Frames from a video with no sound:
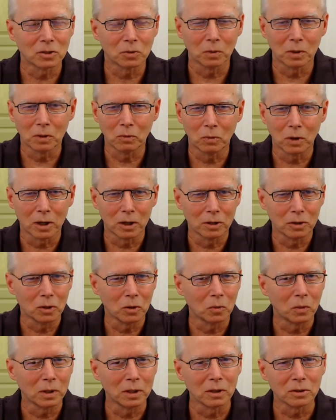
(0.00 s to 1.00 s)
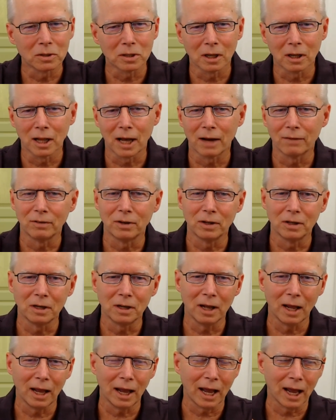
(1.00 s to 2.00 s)
so we want to do Windows
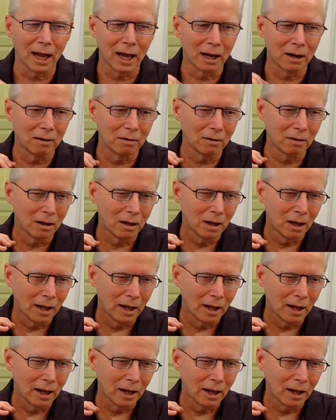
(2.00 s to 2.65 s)
11 and